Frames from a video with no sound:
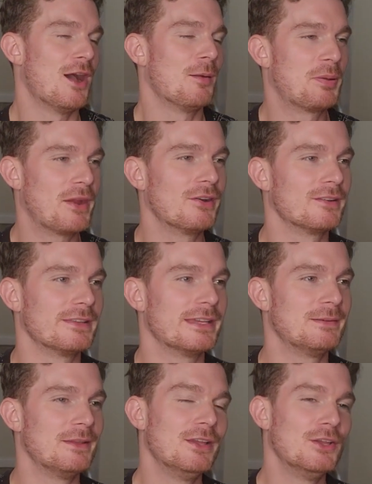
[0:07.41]

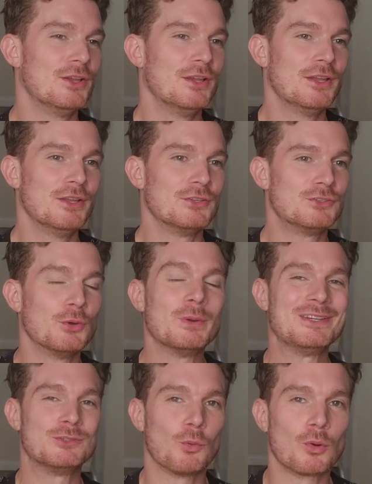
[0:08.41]
Apparently,
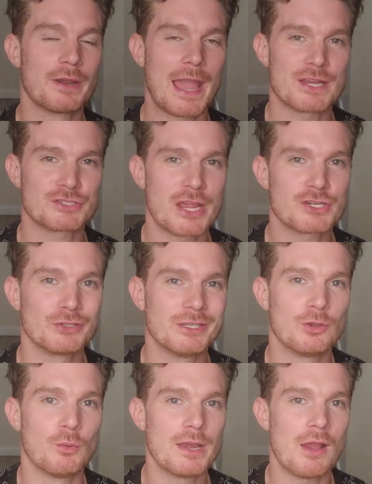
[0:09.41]
doing DoorDash,
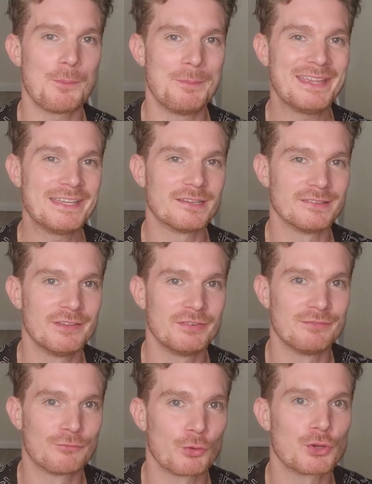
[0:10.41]
actually going out and making a
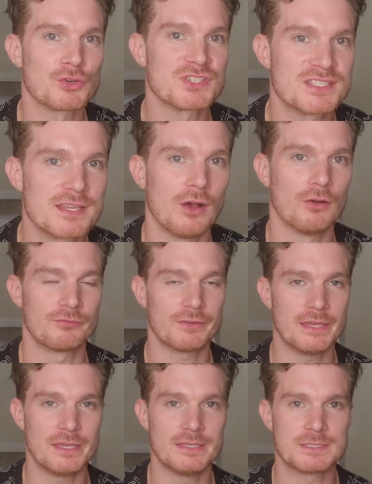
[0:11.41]
living for yourself,
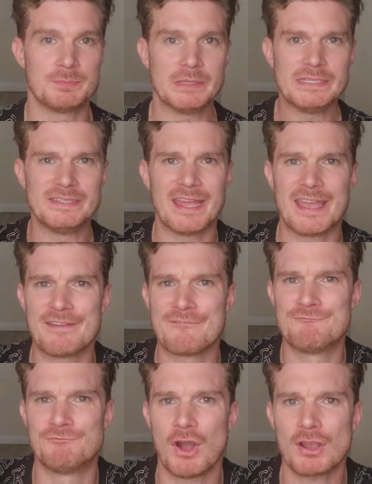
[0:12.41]
is being a
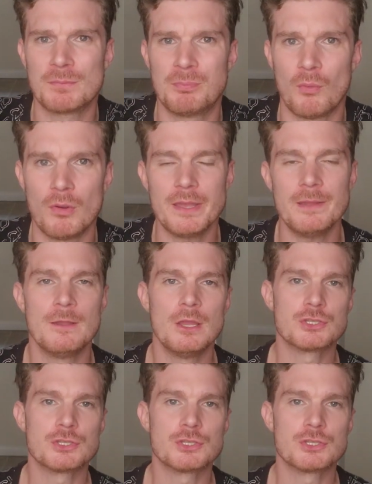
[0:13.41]
fuckboy.